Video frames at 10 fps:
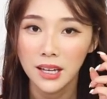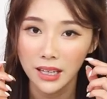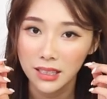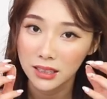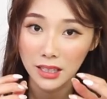and
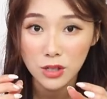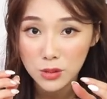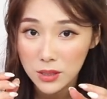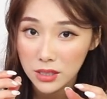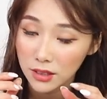it allows
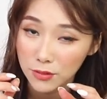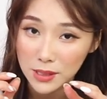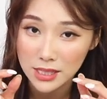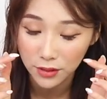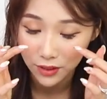me to give
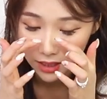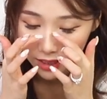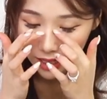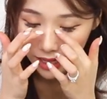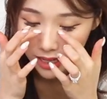myself a
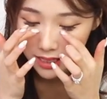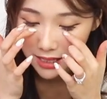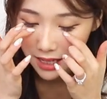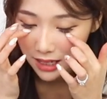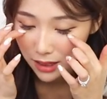nice
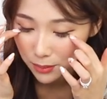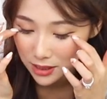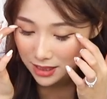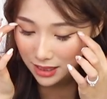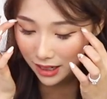eye
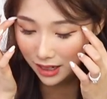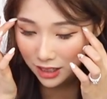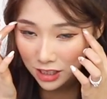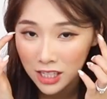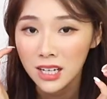
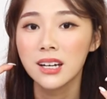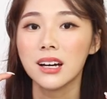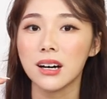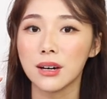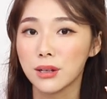massage
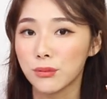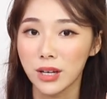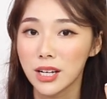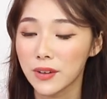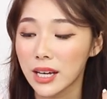
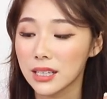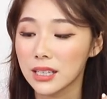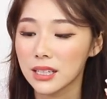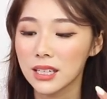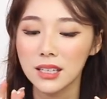whenever I need
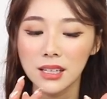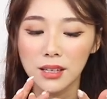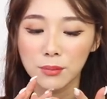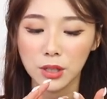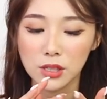it,
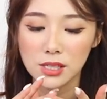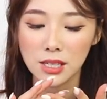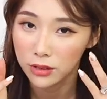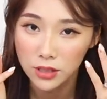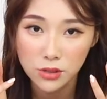because it
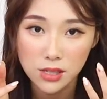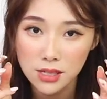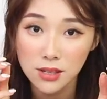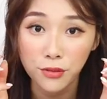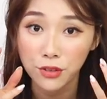
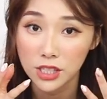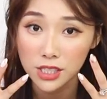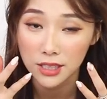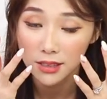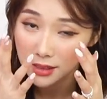reduces the
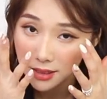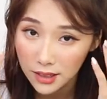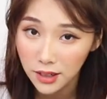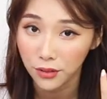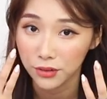friction
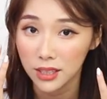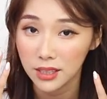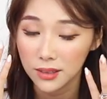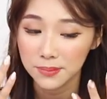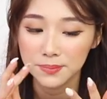of
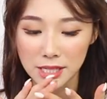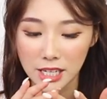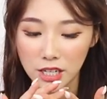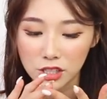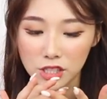the
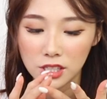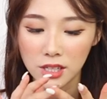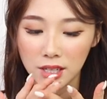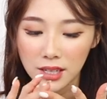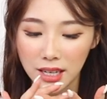massage.
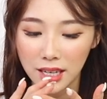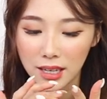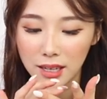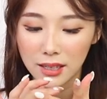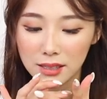
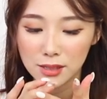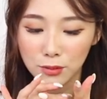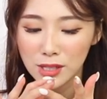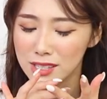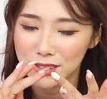And
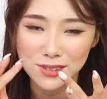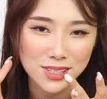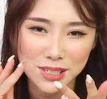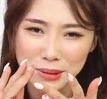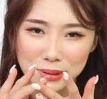once you
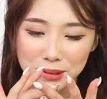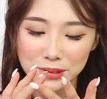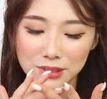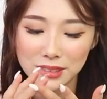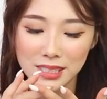use it, you'll
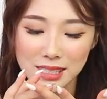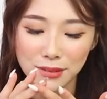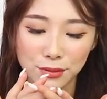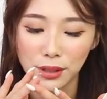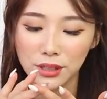know. It's
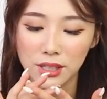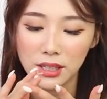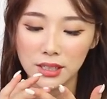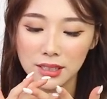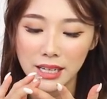a
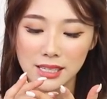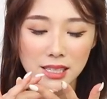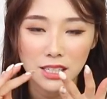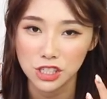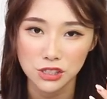very nice,
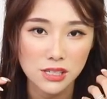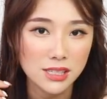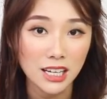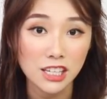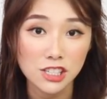
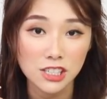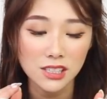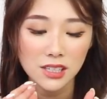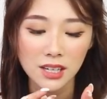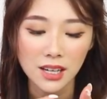luxurious
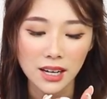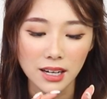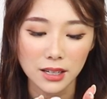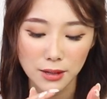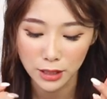texture.
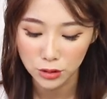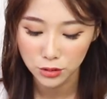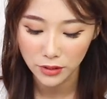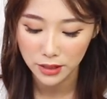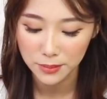I
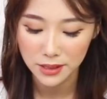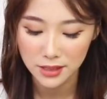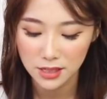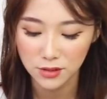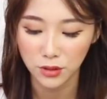do
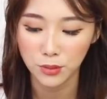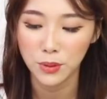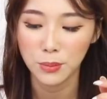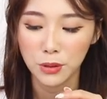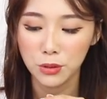recommend this for
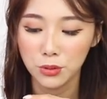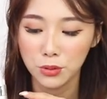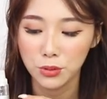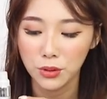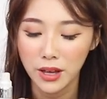people
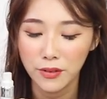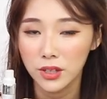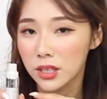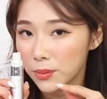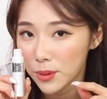who have
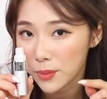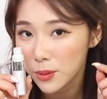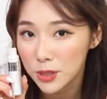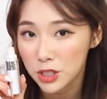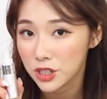a little bit
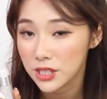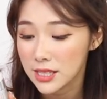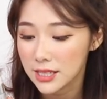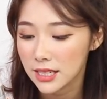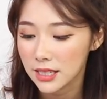more mature
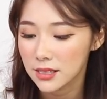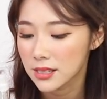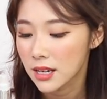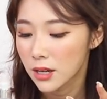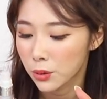
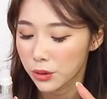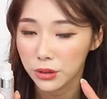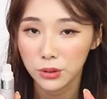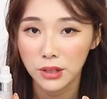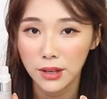skins, who
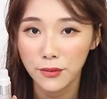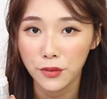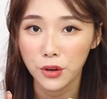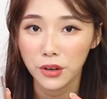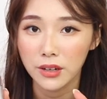are looking
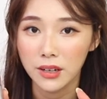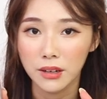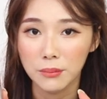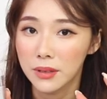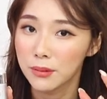for
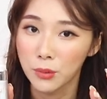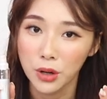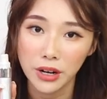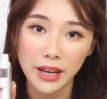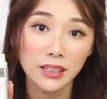
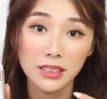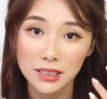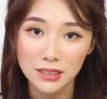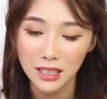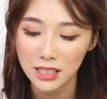more
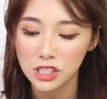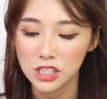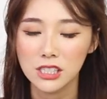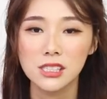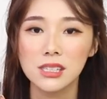elegant
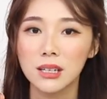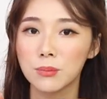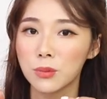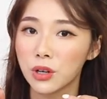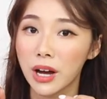textures
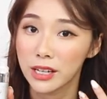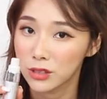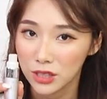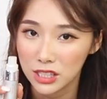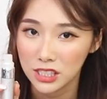and more
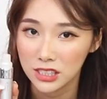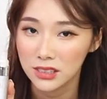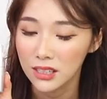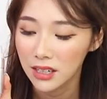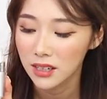
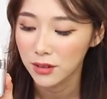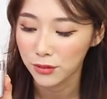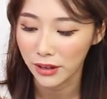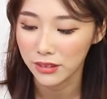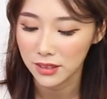hydration
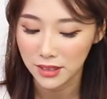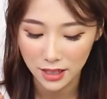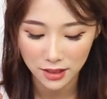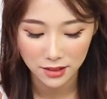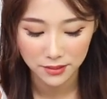rather
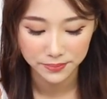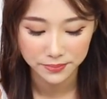than